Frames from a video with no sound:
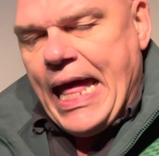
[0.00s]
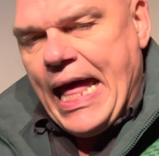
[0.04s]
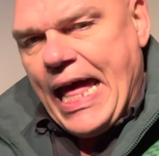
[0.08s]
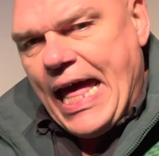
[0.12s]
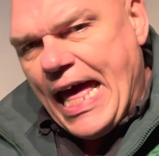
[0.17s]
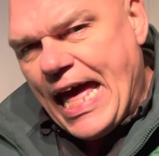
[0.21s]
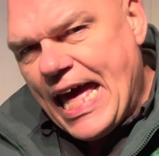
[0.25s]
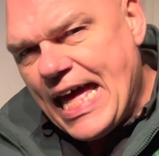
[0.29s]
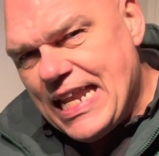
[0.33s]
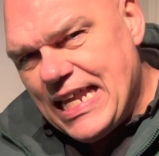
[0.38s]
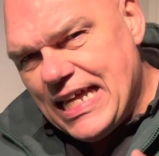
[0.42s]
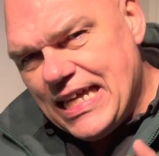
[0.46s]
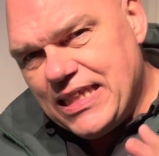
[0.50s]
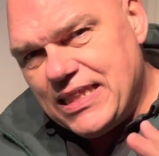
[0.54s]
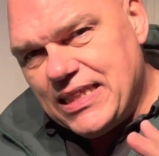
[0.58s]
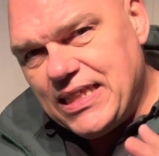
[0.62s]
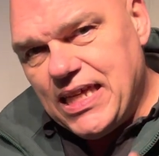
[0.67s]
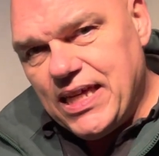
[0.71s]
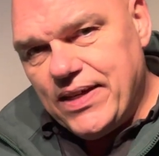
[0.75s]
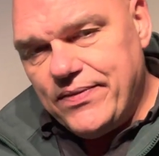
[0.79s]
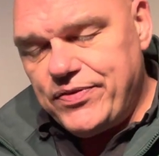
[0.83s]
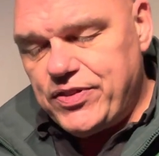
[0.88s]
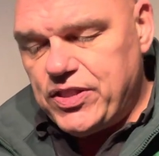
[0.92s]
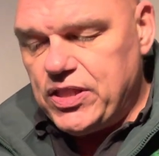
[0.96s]
and it
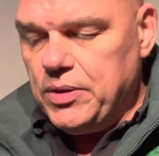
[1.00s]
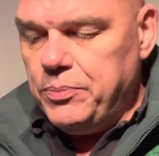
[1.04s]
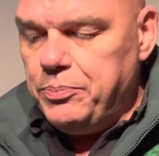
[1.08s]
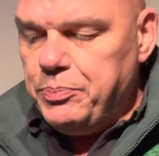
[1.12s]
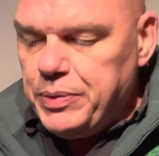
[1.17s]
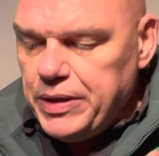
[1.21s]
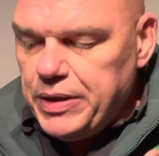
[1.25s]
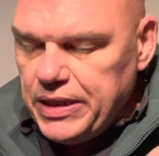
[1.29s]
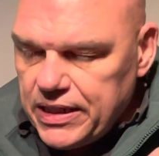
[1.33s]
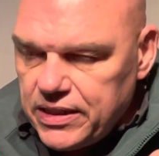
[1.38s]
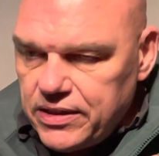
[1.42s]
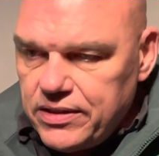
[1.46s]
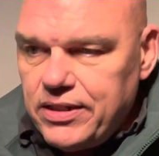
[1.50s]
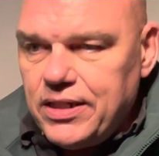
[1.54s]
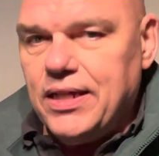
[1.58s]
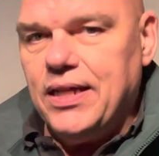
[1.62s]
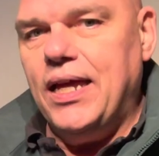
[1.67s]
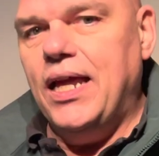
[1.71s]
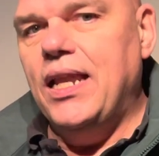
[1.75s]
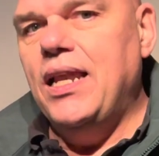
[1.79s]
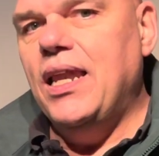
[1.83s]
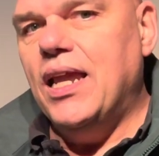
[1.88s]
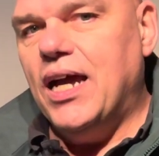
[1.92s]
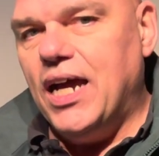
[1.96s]
gives the beer
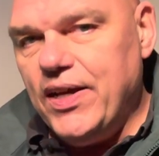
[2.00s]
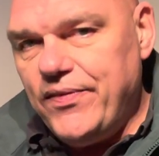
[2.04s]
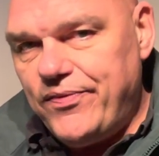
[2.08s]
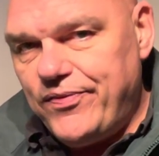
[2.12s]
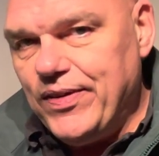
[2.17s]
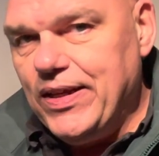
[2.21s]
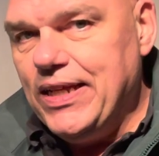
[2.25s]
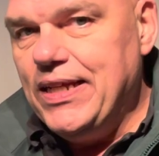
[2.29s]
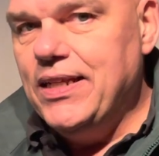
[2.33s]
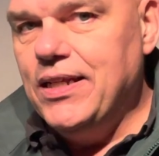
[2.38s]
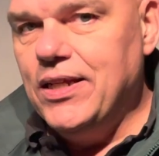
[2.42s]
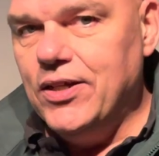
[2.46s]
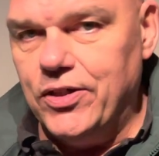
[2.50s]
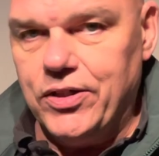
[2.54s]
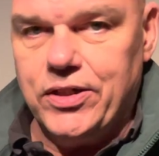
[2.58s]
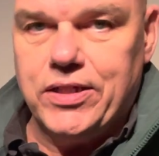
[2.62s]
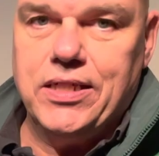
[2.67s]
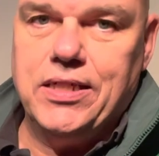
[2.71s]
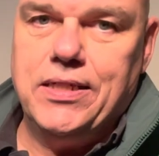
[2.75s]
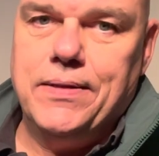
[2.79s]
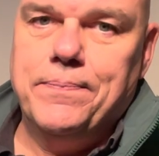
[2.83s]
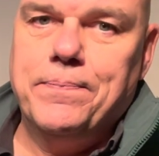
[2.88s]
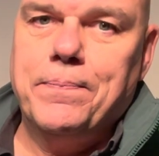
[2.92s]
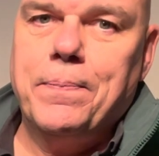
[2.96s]
a lively look.
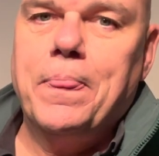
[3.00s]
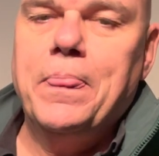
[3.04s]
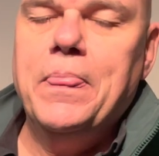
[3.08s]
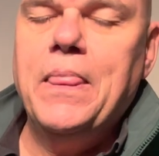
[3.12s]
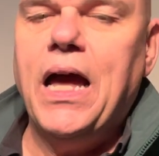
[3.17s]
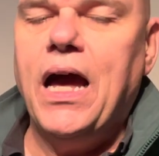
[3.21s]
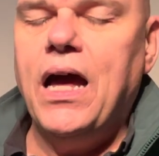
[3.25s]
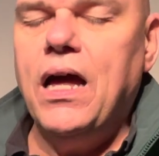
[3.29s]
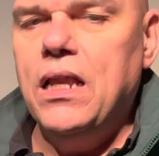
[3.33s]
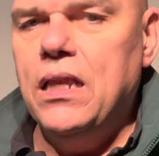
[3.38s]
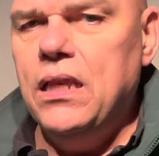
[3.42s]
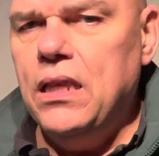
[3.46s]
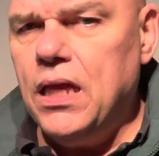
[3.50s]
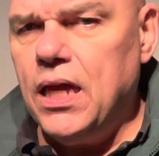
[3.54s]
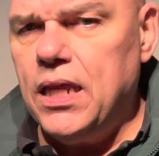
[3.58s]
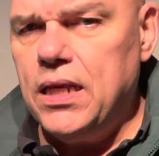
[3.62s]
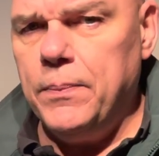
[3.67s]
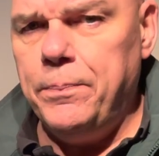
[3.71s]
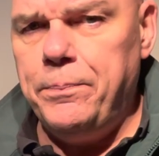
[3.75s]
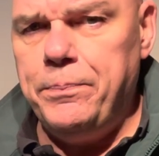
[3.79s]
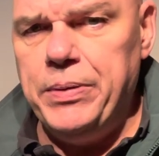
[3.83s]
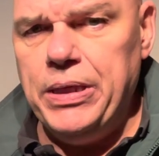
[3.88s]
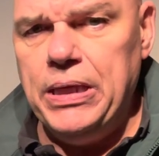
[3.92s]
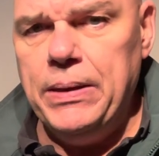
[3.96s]
Now, a lot
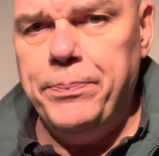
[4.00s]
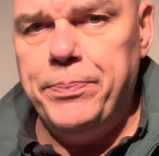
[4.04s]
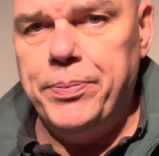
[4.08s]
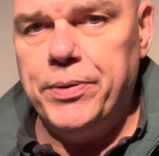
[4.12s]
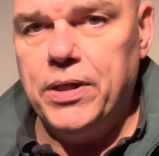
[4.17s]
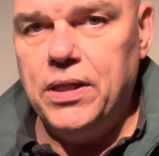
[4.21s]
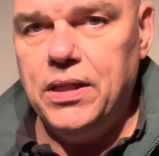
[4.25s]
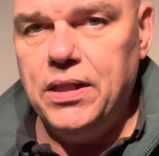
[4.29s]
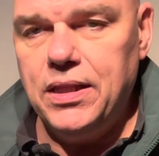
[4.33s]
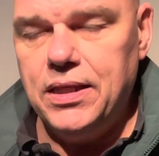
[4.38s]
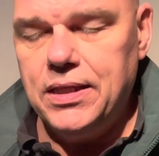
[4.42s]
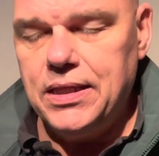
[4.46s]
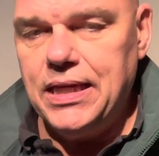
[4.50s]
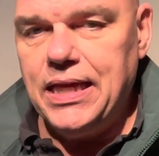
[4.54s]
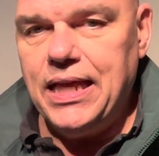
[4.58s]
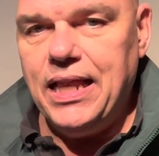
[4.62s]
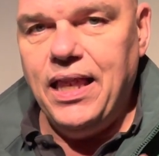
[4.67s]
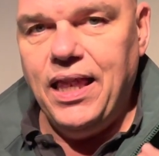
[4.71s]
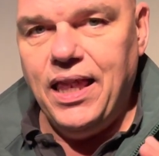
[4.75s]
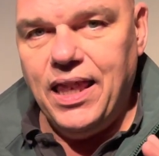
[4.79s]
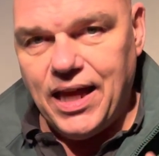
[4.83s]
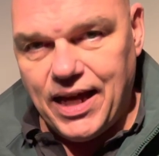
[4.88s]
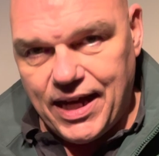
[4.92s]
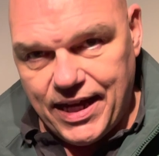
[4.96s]
of people
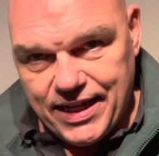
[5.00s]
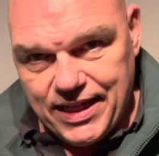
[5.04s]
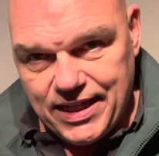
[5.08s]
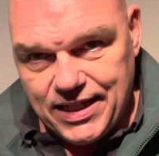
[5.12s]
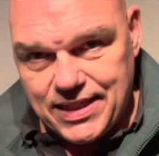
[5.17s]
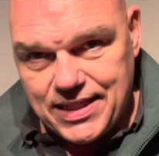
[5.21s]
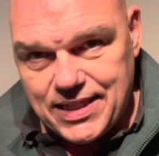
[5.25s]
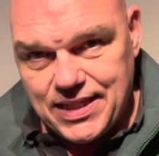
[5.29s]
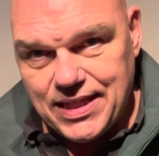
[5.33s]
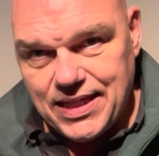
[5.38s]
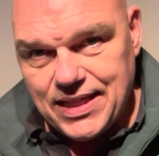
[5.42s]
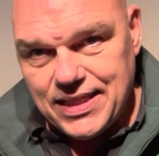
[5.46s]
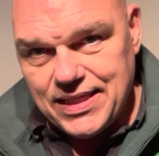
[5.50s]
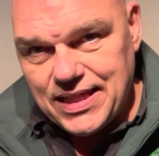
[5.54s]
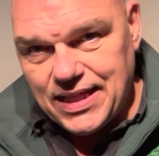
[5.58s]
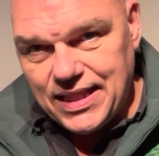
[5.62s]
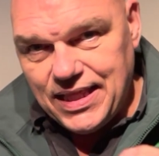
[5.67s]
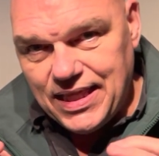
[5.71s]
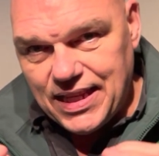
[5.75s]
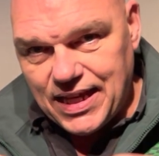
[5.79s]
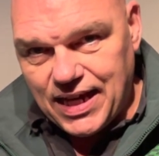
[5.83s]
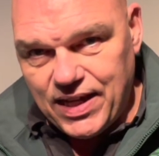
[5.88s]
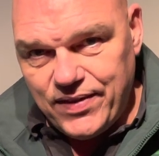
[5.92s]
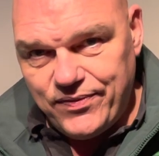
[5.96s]
like the
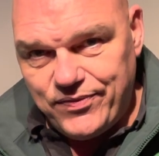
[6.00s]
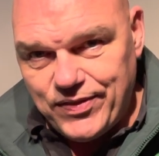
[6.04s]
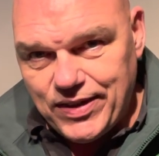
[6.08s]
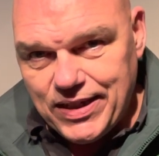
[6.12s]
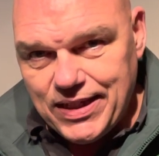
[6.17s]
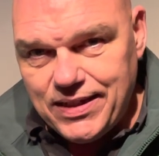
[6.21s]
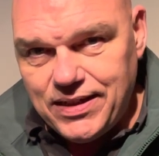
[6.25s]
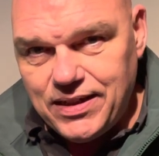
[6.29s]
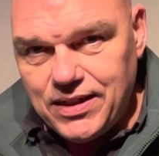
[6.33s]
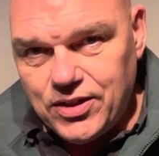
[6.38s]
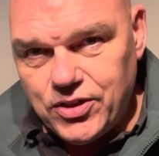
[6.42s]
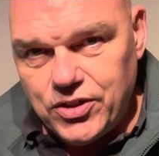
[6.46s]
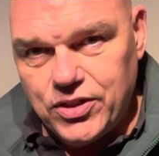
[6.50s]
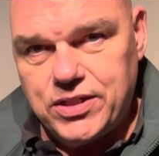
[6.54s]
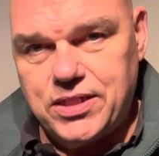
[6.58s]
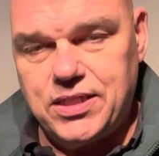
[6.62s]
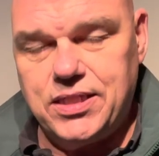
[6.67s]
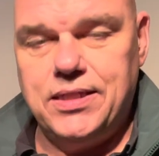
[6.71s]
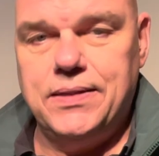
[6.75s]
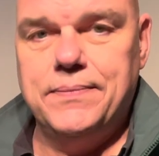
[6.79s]
lively look